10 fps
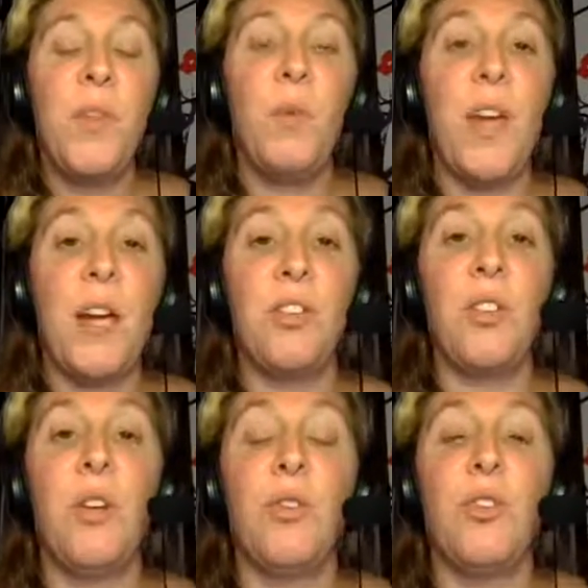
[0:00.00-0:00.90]
with
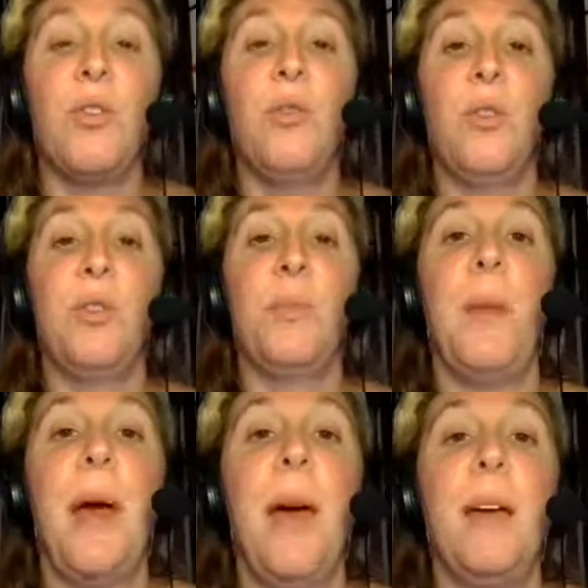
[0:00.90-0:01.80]
actually your shoulders
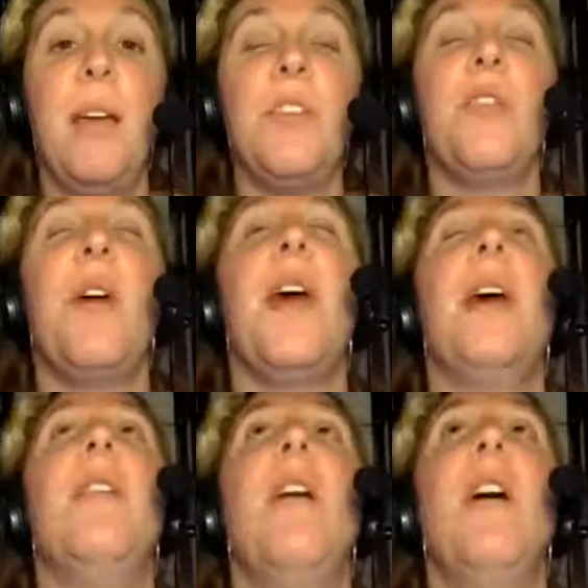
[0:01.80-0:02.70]
back and your
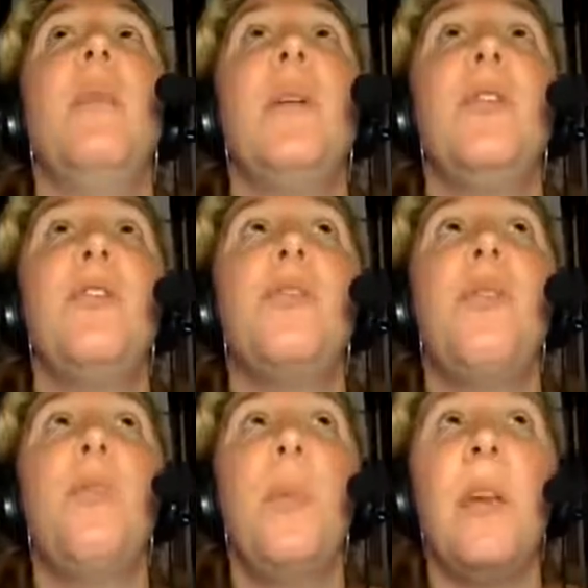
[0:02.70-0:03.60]
head up and just
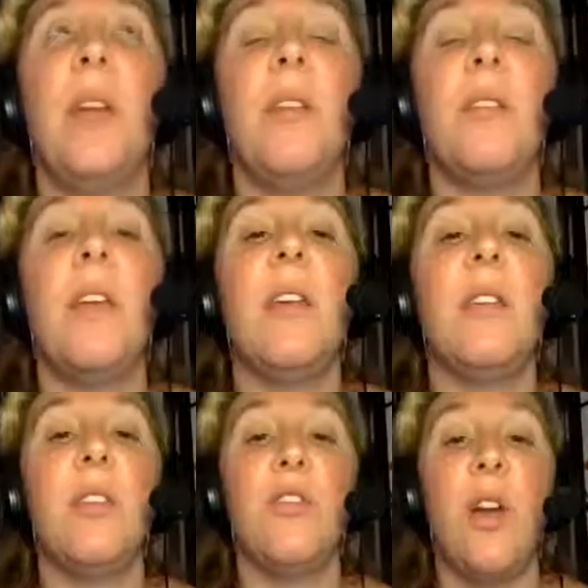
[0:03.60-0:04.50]
opening the
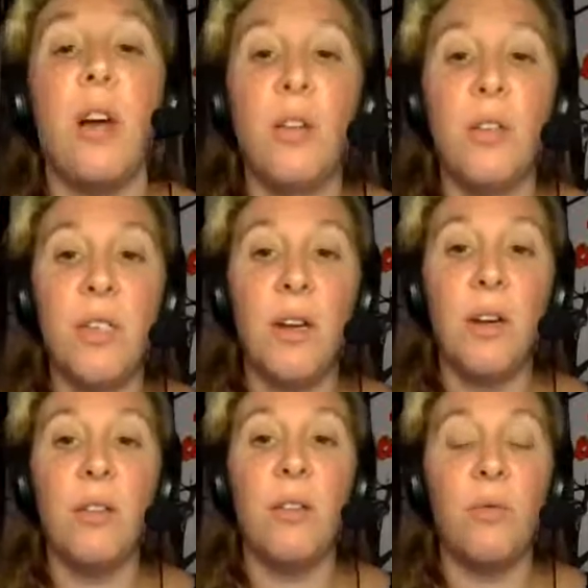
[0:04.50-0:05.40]
chakras here
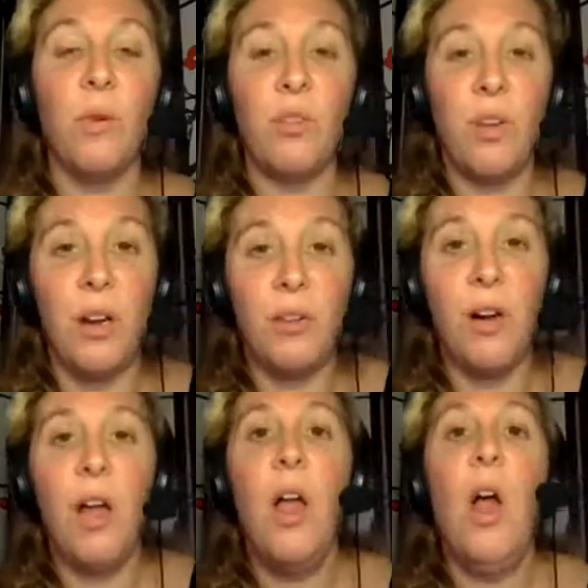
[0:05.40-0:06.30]
in the throat
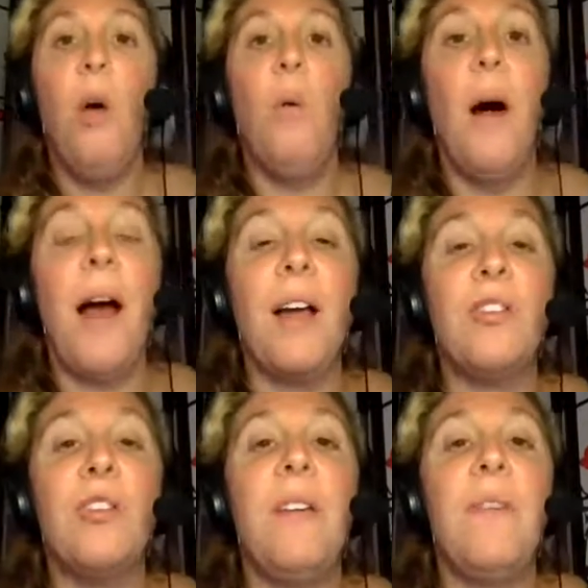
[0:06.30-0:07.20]
chakra will
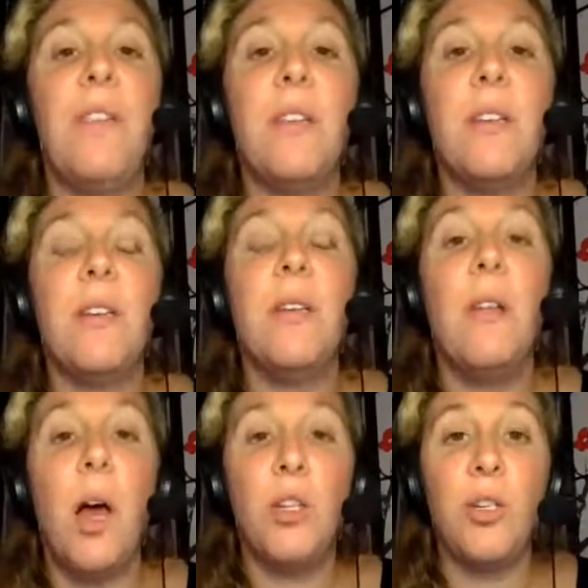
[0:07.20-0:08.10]
actually
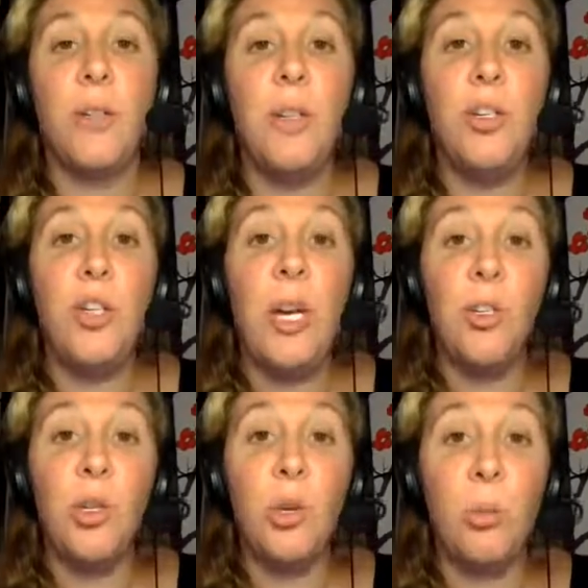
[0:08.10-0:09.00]
physiologically
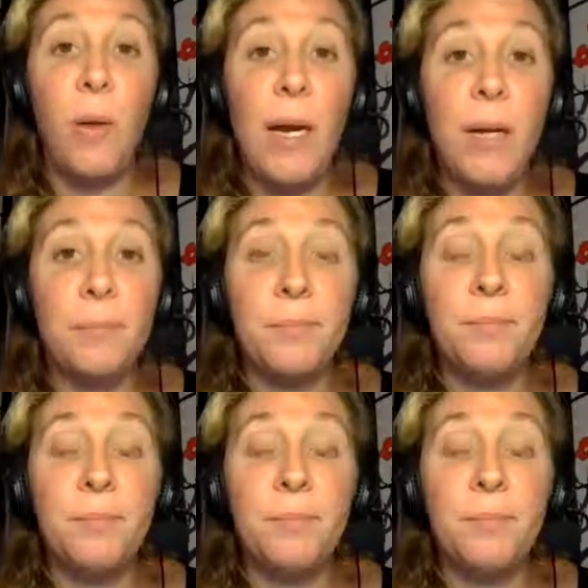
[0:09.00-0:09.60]
change your brain.